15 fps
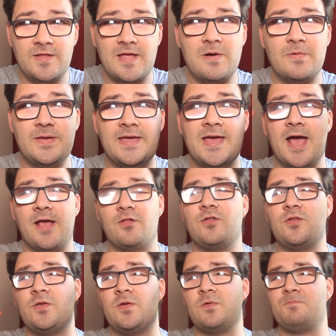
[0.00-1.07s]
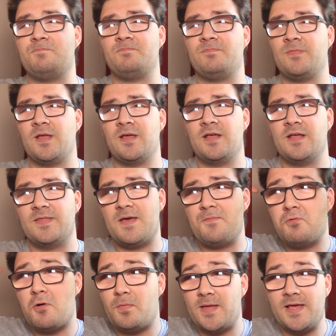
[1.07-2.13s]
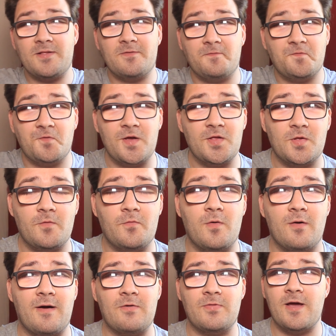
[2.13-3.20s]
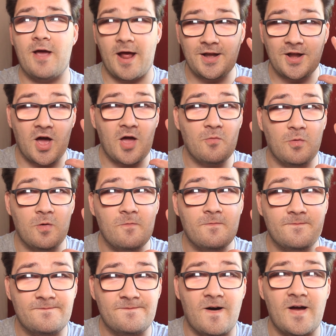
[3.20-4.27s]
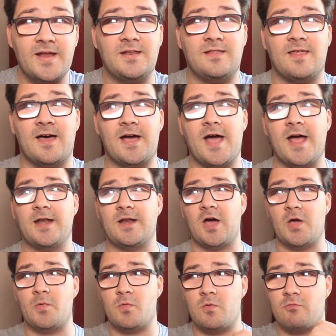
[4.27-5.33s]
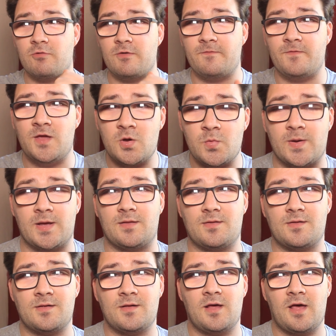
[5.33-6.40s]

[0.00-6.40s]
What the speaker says: Now, yes, there probably is free software out there, and I will find that and I will review it.